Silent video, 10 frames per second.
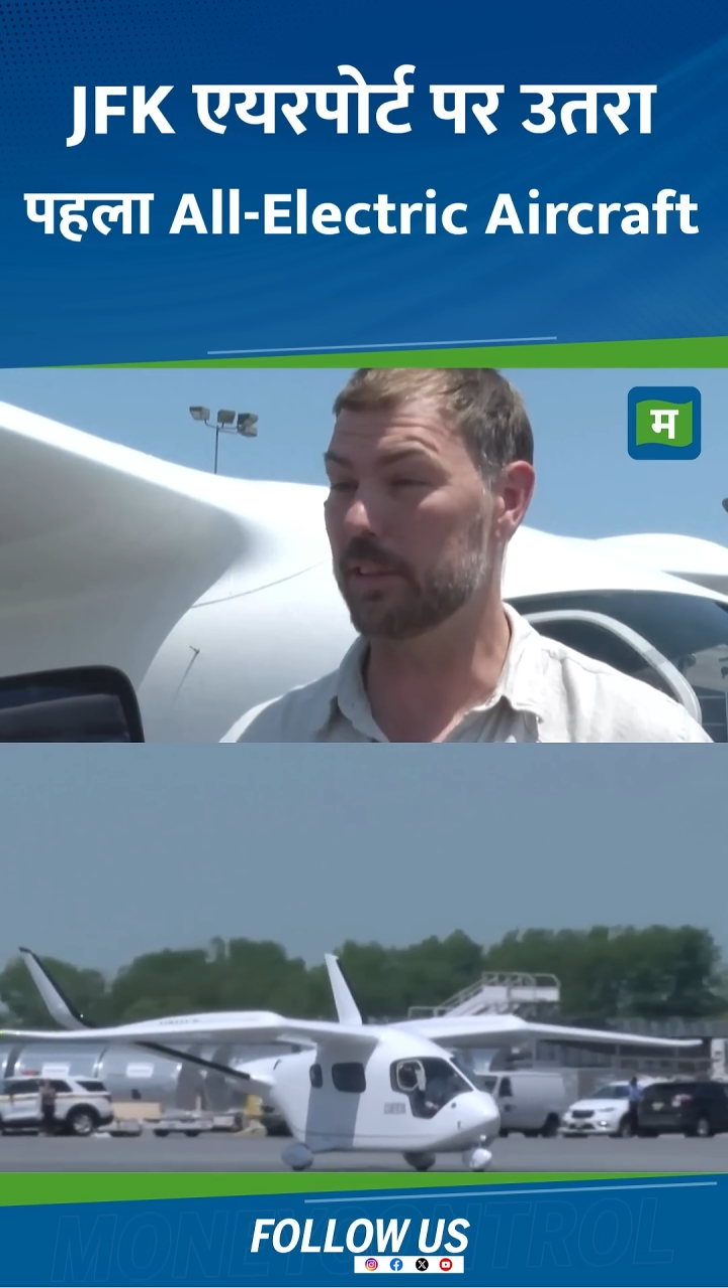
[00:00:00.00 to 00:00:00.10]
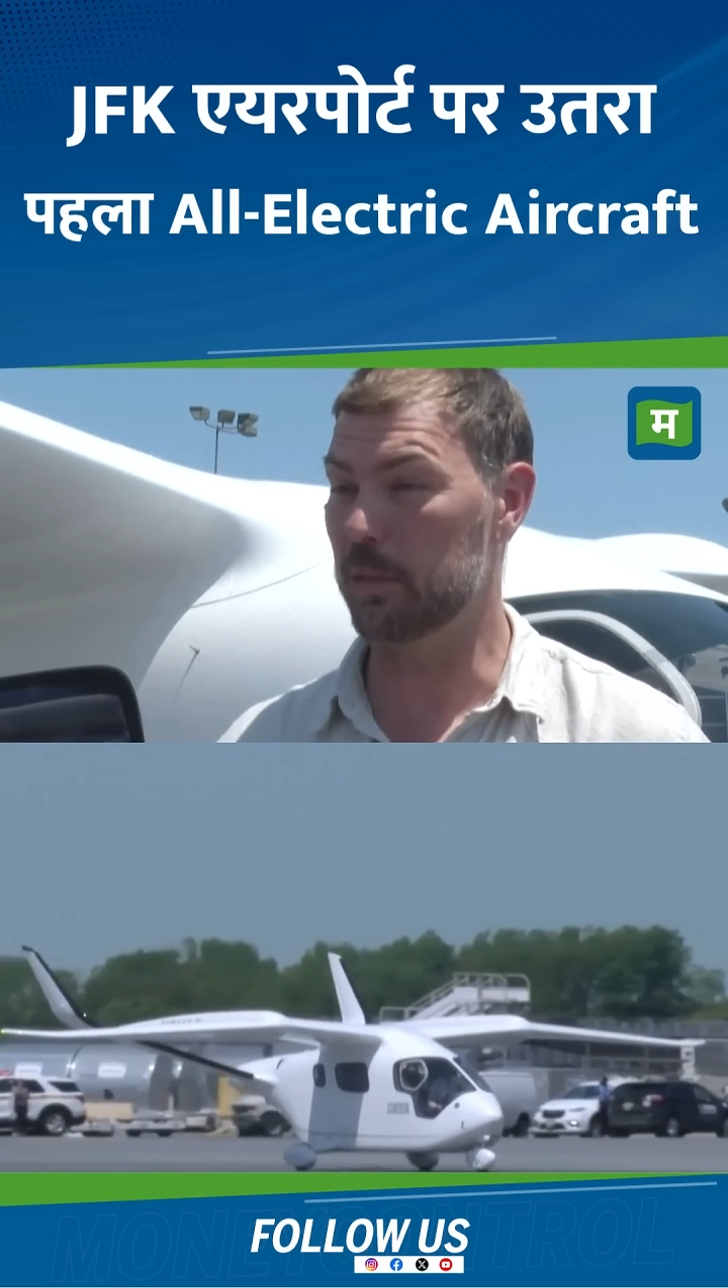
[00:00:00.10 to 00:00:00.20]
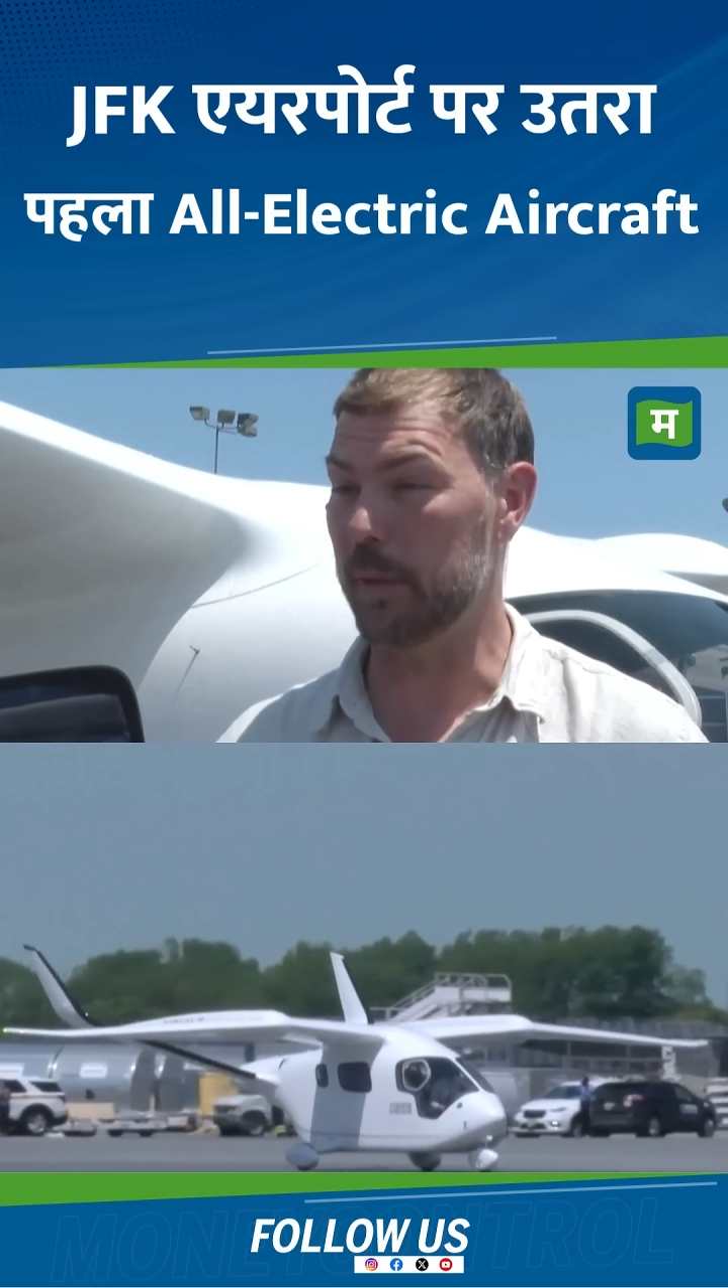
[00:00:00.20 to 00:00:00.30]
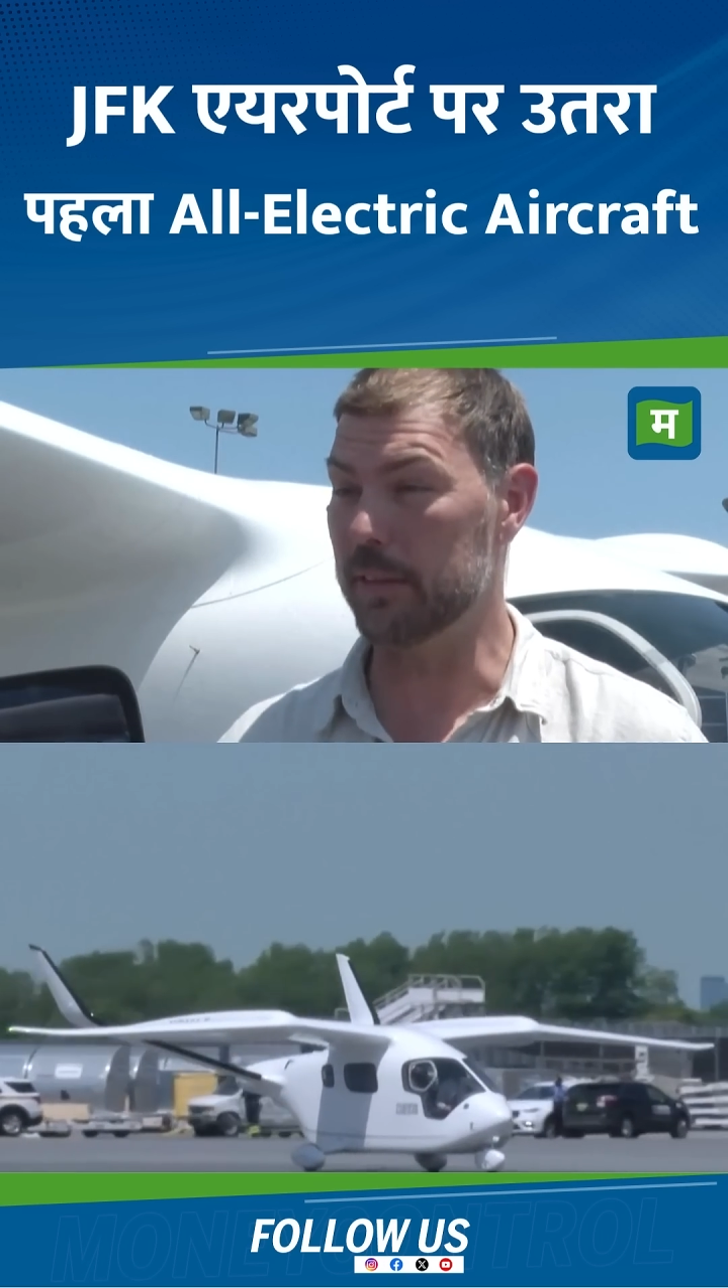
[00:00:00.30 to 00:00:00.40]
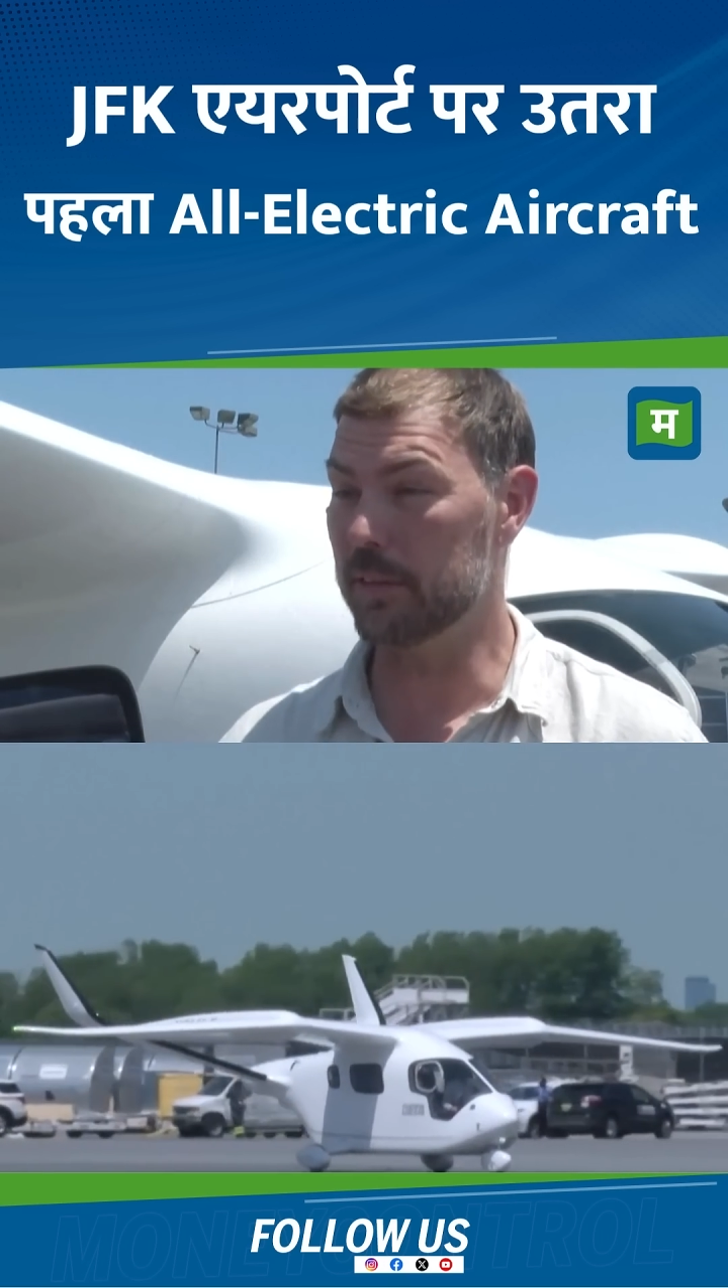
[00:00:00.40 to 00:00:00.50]

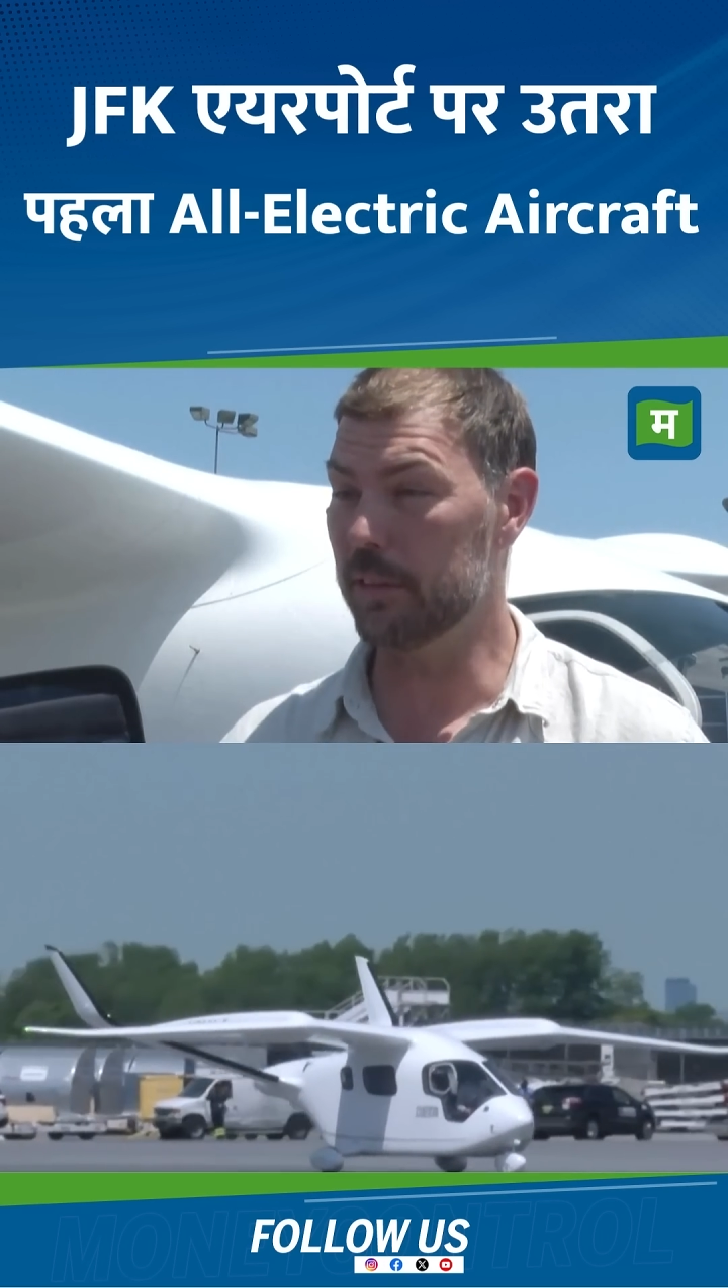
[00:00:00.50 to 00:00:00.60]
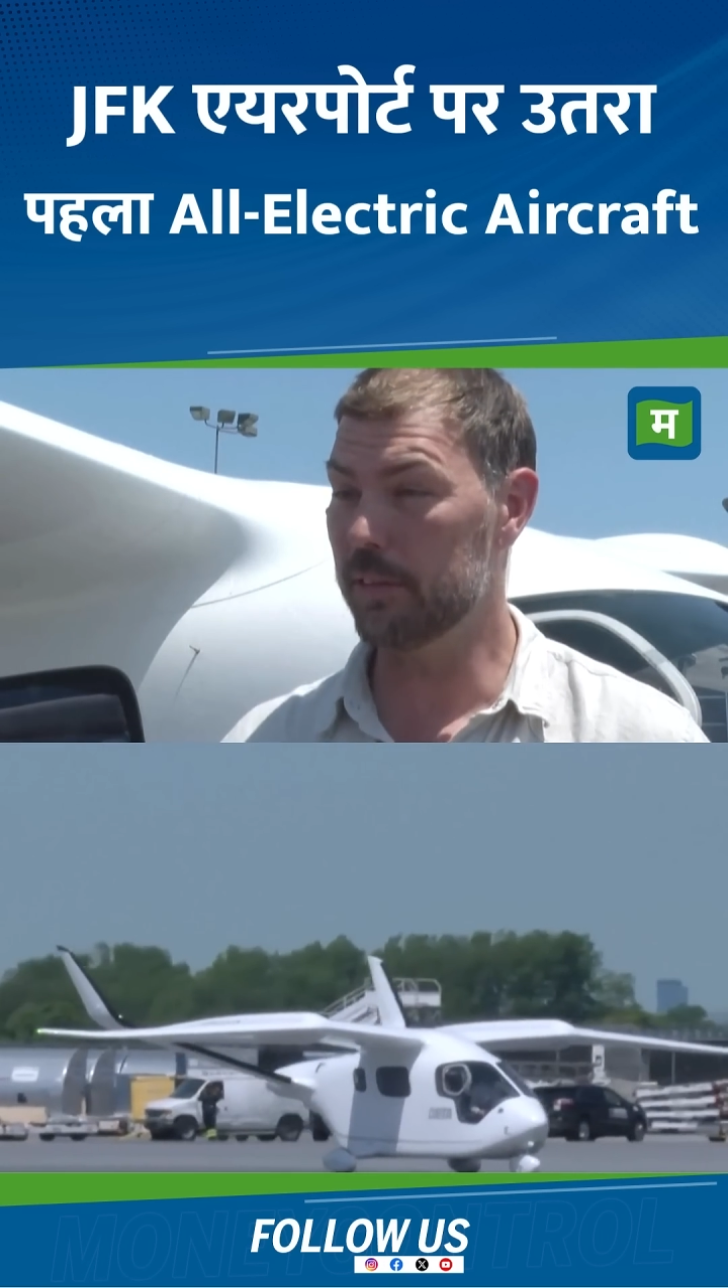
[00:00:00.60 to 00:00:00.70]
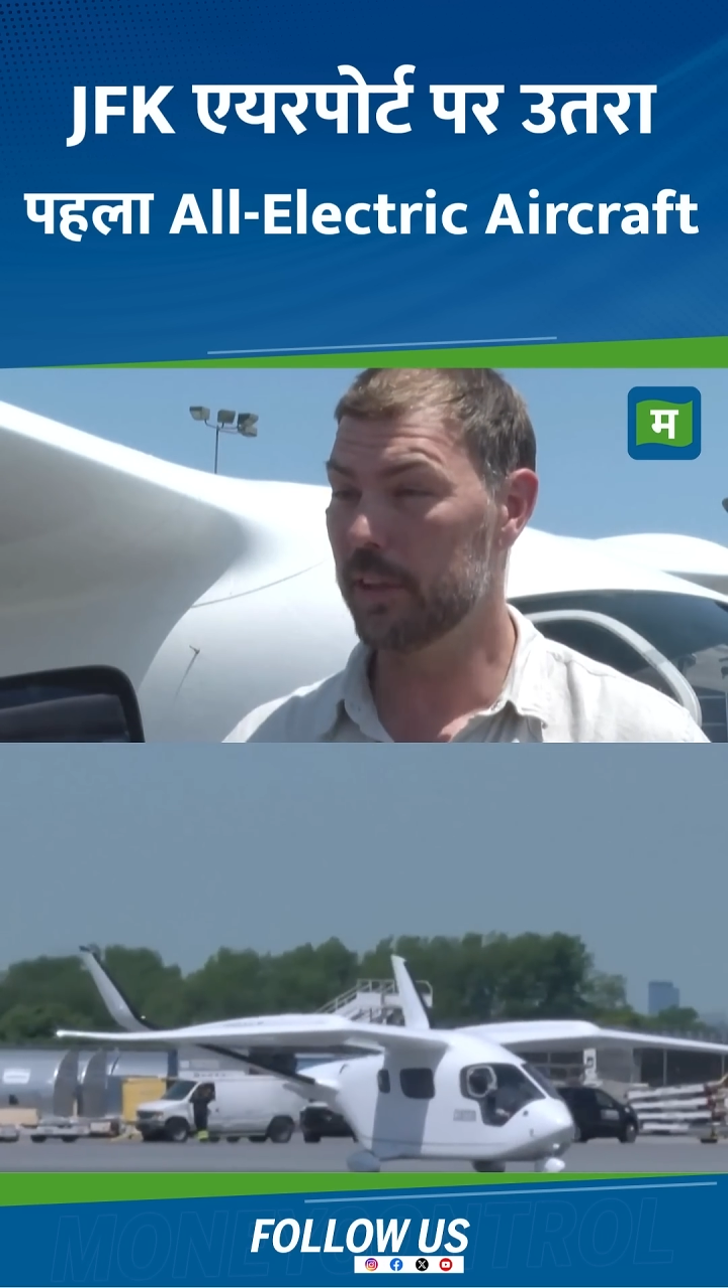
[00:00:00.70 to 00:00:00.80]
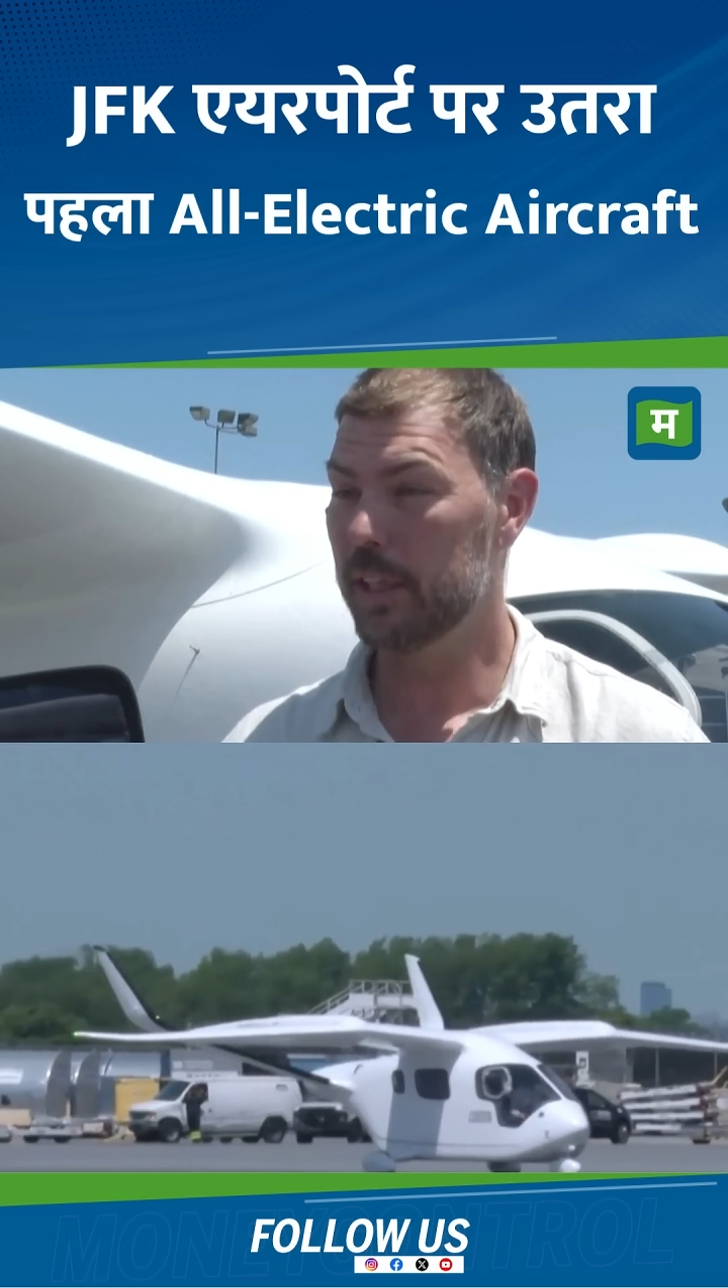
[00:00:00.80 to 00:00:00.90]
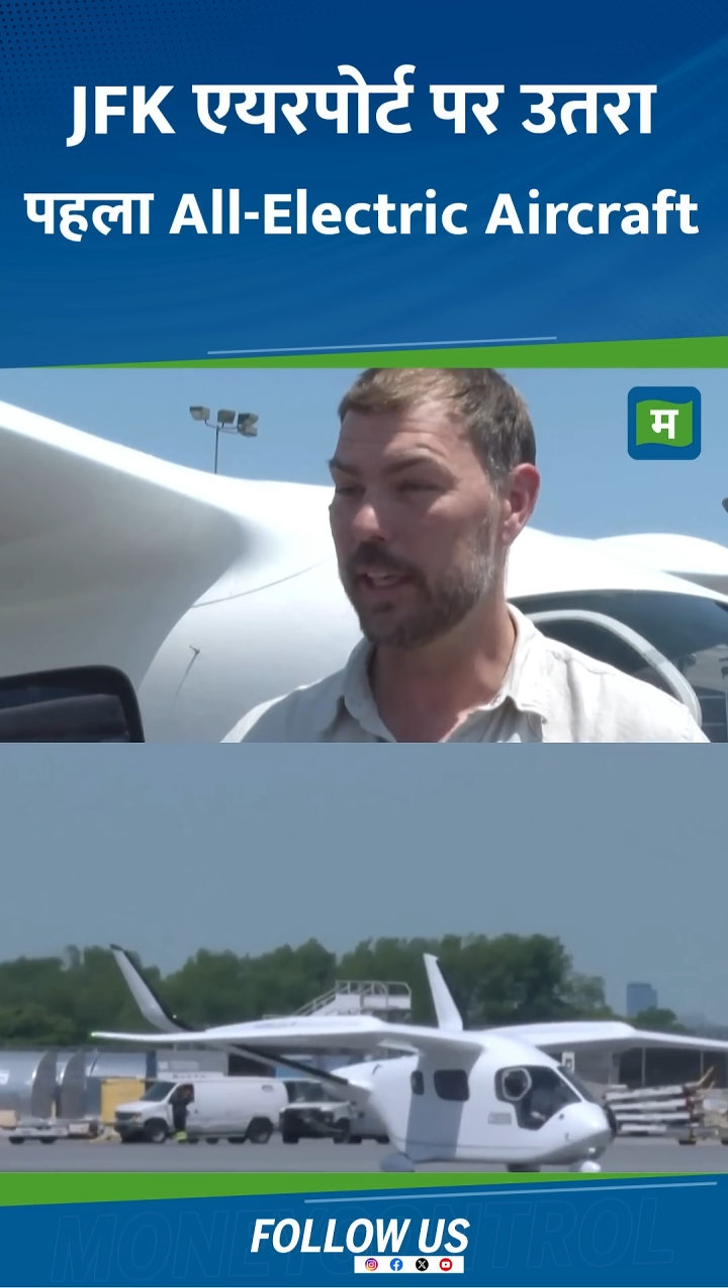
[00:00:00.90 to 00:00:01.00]
expensive.